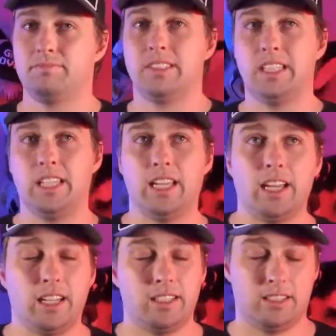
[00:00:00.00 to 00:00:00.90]

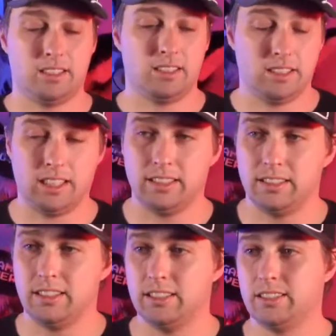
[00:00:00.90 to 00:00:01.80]
Yeah,
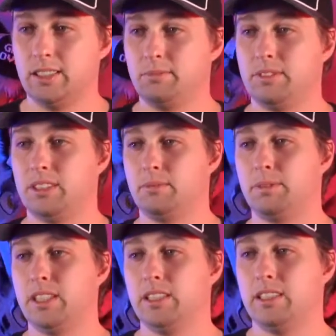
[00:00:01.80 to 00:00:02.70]
that does seem to
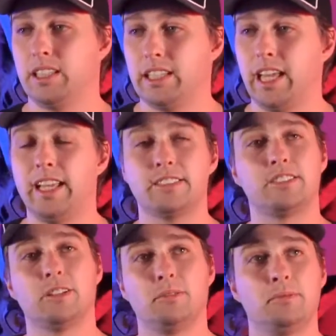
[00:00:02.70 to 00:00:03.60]
be the case.
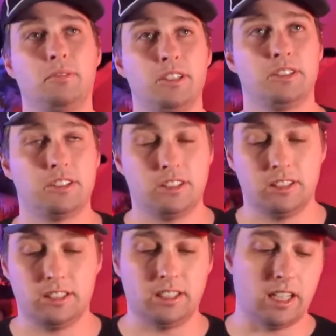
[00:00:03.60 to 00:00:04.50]
No one wants to
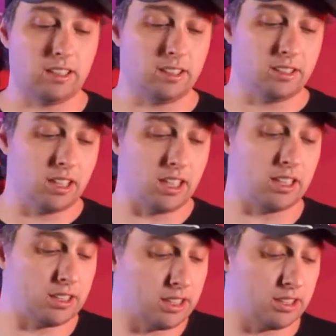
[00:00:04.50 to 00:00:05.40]
sit down and
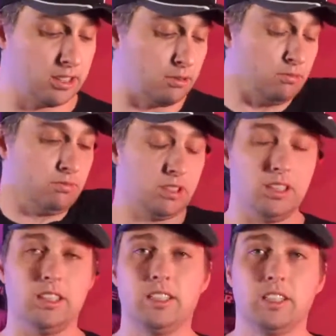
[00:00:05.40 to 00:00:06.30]
talk. They just
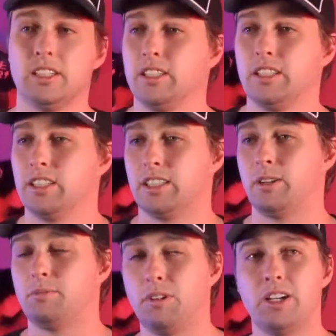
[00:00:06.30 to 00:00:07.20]
really, they
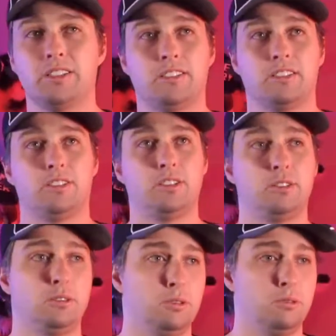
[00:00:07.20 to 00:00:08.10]
want
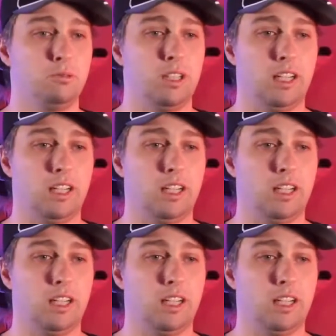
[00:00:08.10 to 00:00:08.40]
to